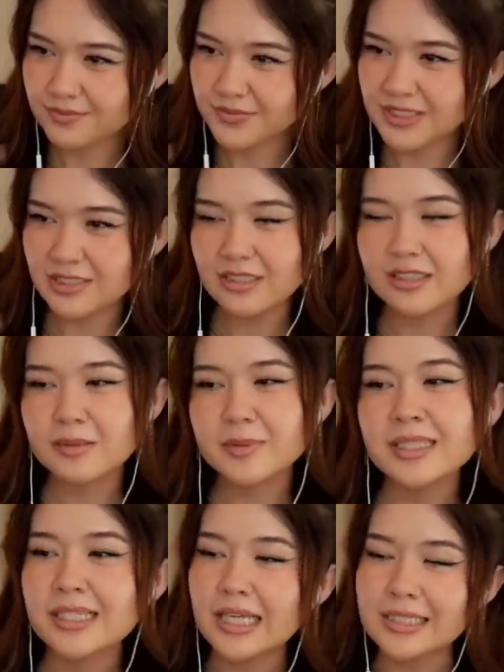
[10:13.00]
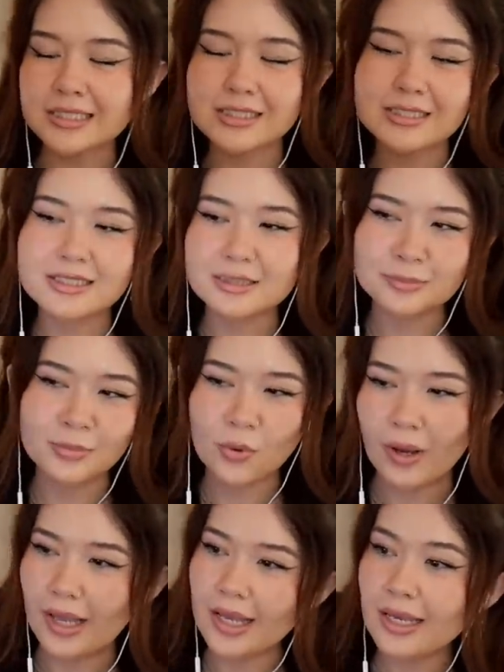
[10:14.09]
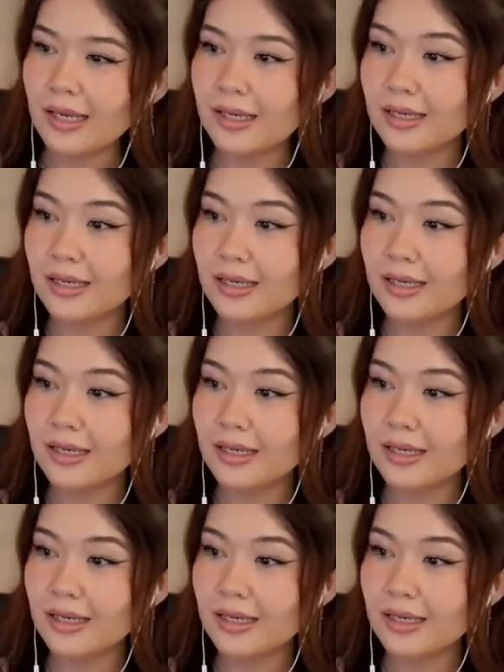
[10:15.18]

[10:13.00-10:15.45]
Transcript: Is he gonna be an angsty boy